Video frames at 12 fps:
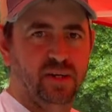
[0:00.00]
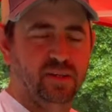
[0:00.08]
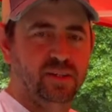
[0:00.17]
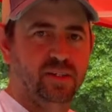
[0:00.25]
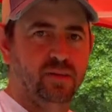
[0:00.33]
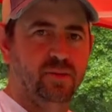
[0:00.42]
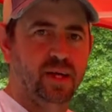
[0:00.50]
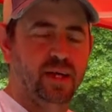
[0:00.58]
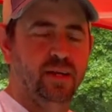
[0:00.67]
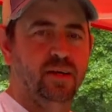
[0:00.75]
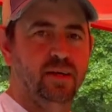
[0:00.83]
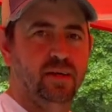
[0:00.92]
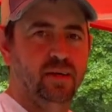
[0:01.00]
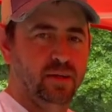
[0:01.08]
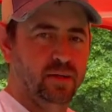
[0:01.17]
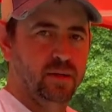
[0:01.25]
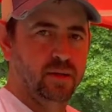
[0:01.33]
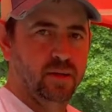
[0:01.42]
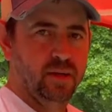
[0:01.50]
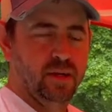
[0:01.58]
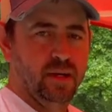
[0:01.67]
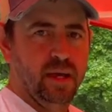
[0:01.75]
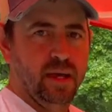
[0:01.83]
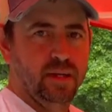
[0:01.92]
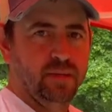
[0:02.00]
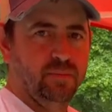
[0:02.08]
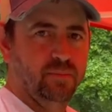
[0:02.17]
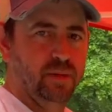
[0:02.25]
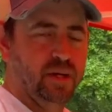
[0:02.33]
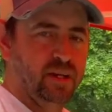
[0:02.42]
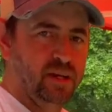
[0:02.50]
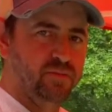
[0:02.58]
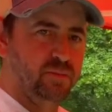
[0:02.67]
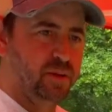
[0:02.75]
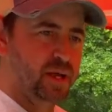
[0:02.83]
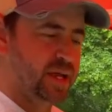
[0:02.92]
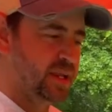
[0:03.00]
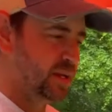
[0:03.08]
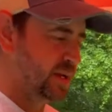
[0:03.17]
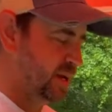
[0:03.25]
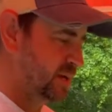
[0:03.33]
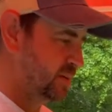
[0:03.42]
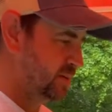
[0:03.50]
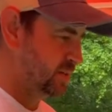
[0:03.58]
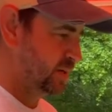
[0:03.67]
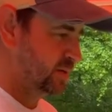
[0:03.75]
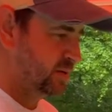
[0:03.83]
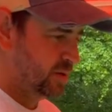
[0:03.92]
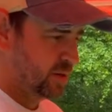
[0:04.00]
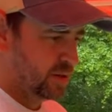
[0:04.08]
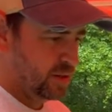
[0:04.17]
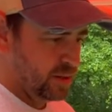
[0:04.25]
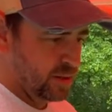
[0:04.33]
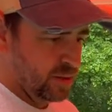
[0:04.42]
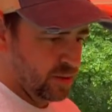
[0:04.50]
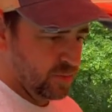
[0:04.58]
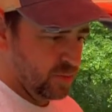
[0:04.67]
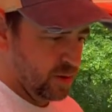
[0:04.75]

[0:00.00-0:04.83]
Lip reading: us, so we had to put a different plan together. So we're